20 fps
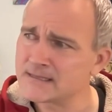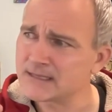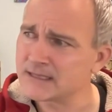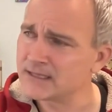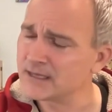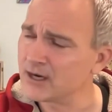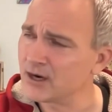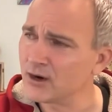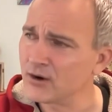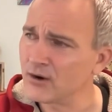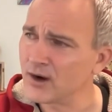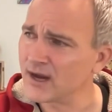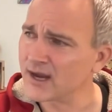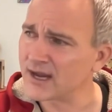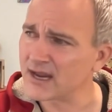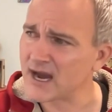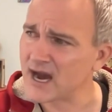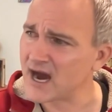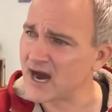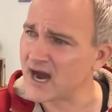you know,
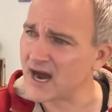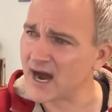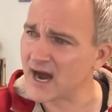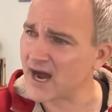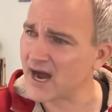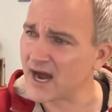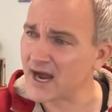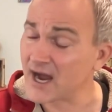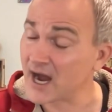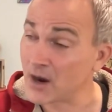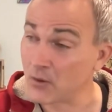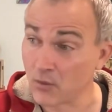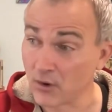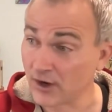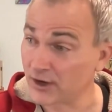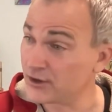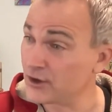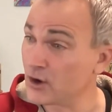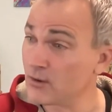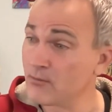I I I, I
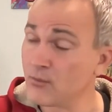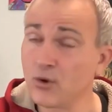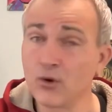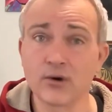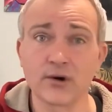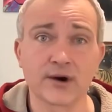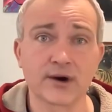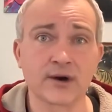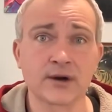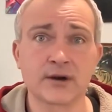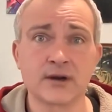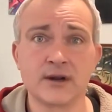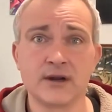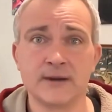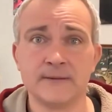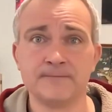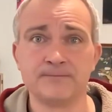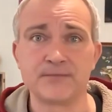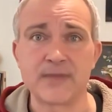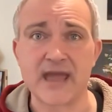want to know more
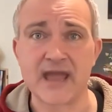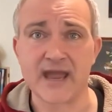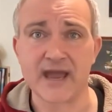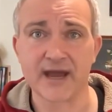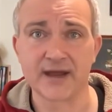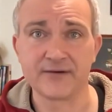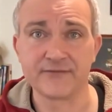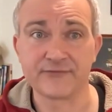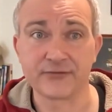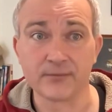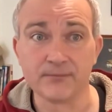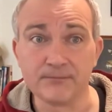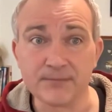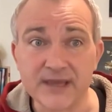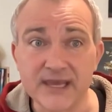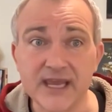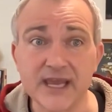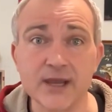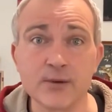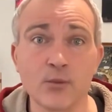and for
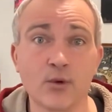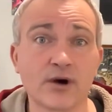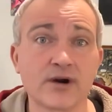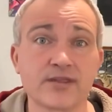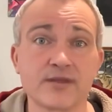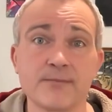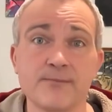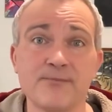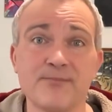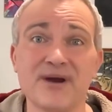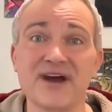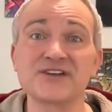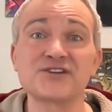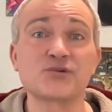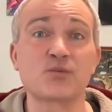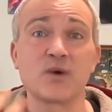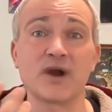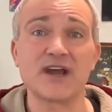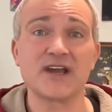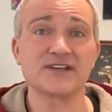me, one of the
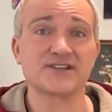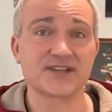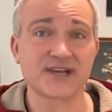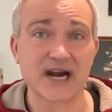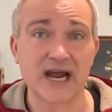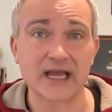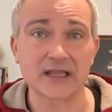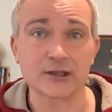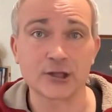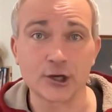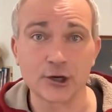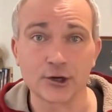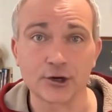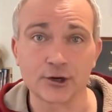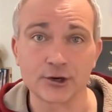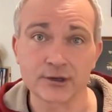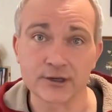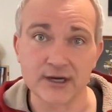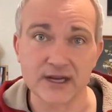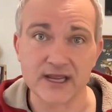best ways that I
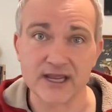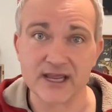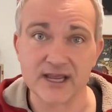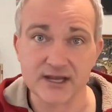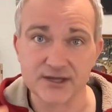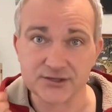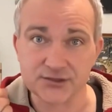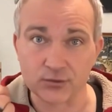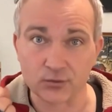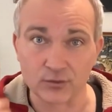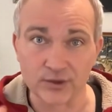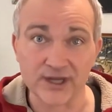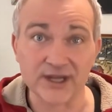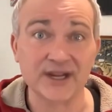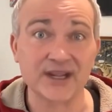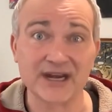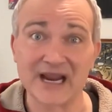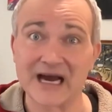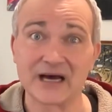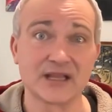learn is
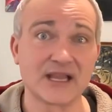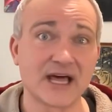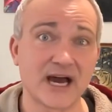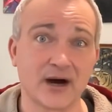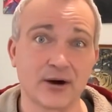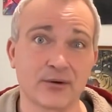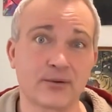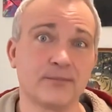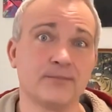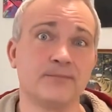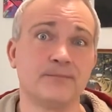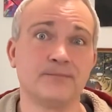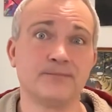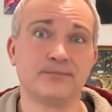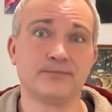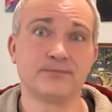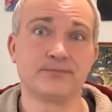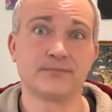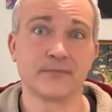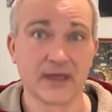reading out loud
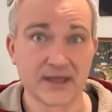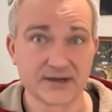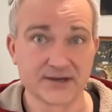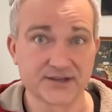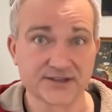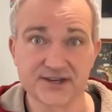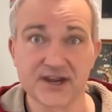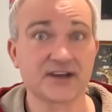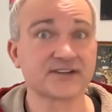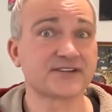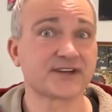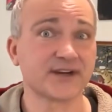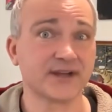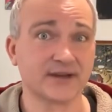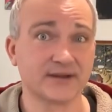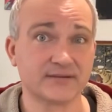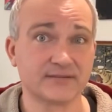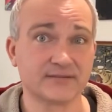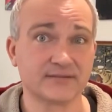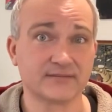and discussing it.